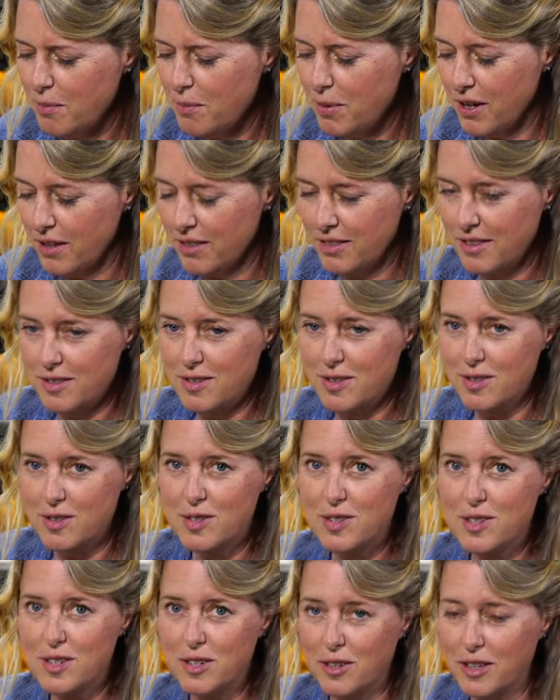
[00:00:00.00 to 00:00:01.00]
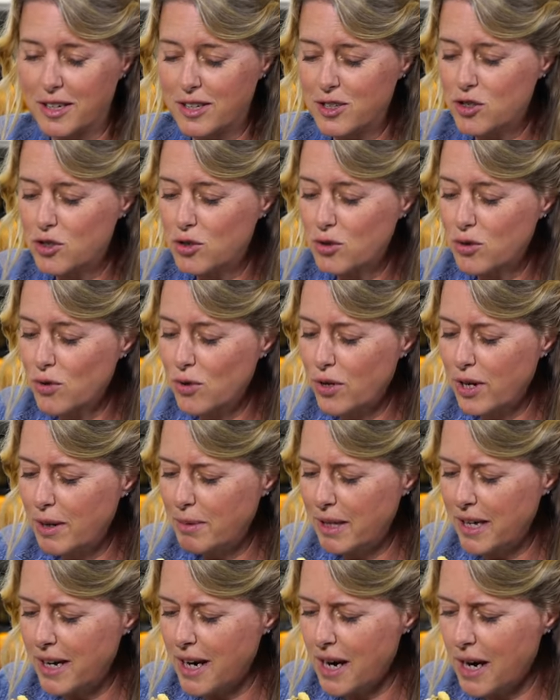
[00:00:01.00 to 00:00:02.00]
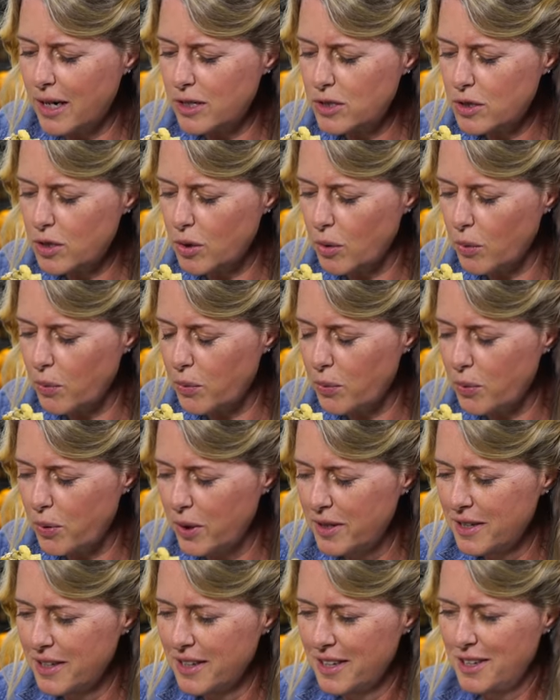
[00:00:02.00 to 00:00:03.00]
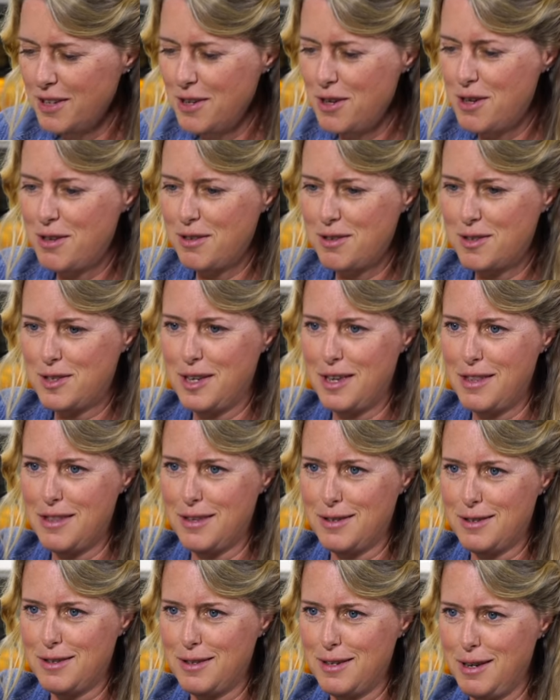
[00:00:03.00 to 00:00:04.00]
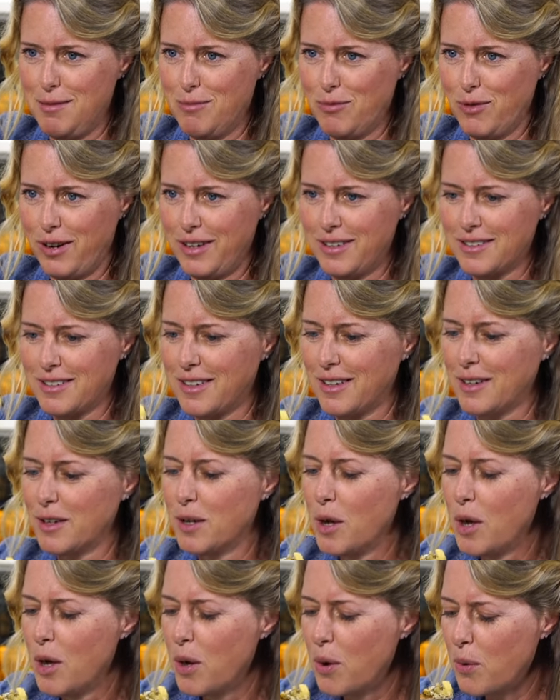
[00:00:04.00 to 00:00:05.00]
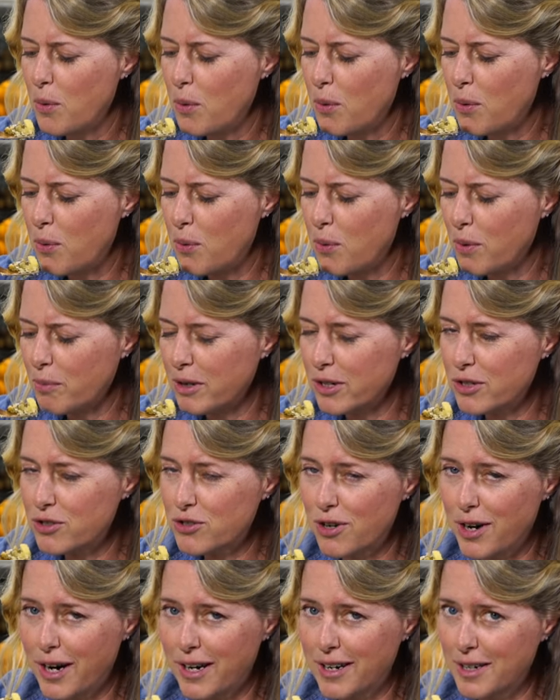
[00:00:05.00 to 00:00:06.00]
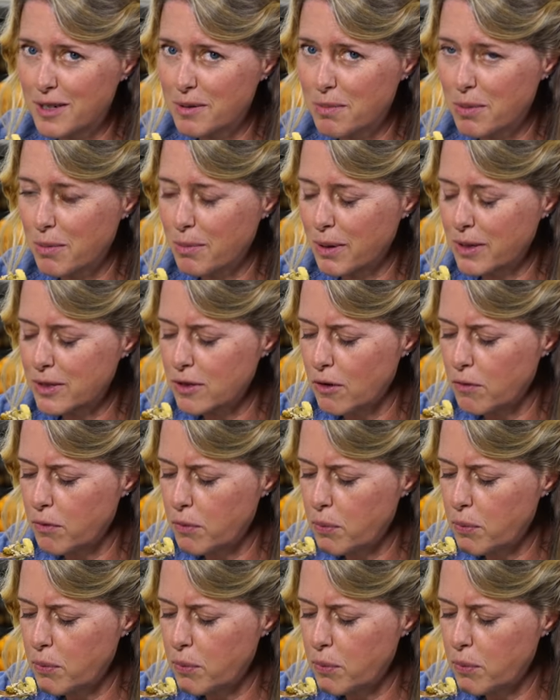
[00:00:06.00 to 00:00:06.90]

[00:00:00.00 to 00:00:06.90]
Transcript: But this is still extremely hot, so you can see the steam rising. I'm gonna try not to burn myself.